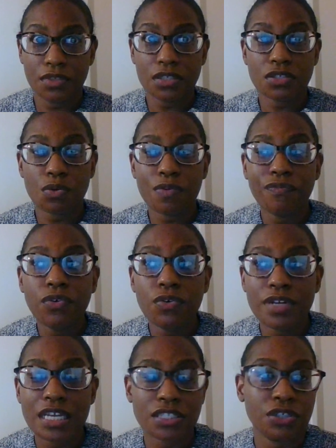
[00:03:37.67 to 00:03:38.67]
So with
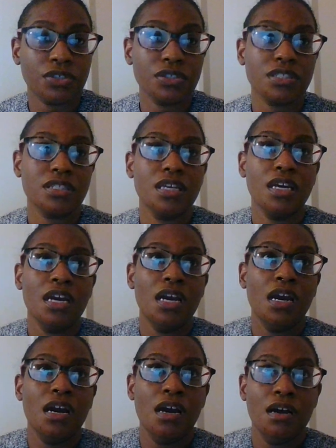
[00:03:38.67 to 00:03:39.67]
food deserts,
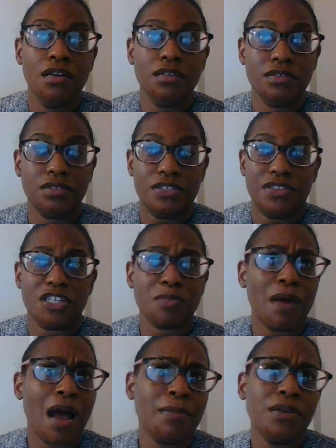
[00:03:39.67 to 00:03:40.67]
there's
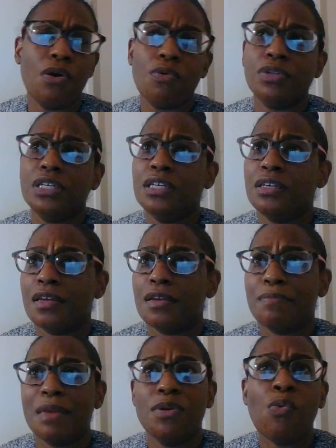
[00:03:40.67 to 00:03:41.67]
probably only
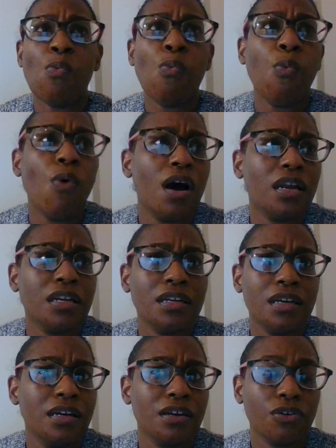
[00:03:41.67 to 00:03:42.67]
maybe
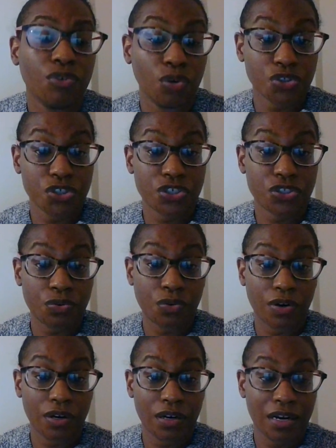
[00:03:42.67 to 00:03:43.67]
one grocery
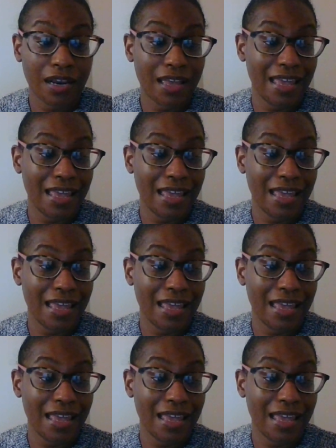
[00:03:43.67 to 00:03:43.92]
store